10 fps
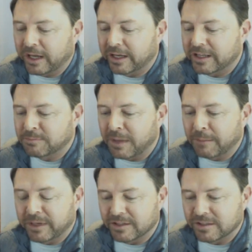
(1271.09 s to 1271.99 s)
I guess my
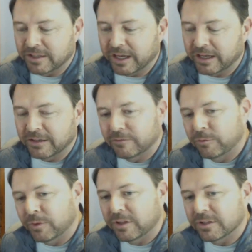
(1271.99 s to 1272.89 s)
biggest
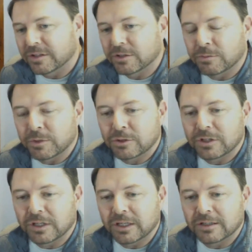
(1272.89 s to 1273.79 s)
negative with this
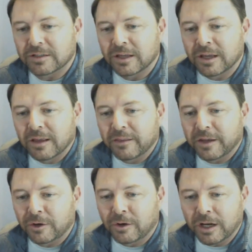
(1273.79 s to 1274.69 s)
distribution is
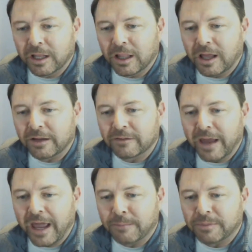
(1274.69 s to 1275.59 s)
there are a lot of
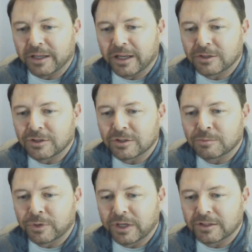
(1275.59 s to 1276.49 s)
applications
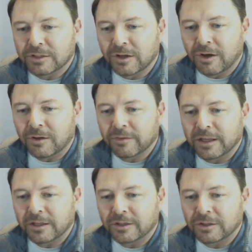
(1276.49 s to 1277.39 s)
pre-installed
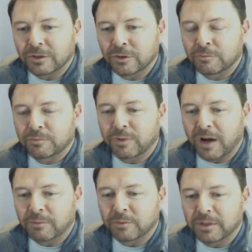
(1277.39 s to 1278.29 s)
that
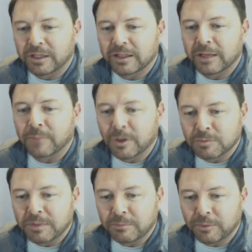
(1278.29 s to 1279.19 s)
that most
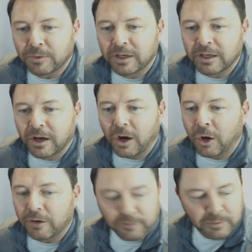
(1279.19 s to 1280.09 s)
people
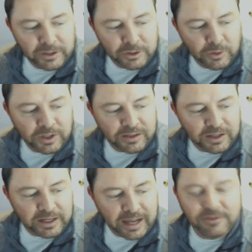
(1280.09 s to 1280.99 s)
aren't familiar with
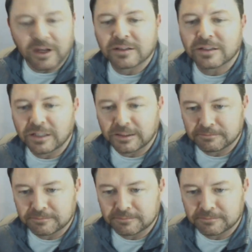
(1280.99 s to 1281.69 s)
and have not seen.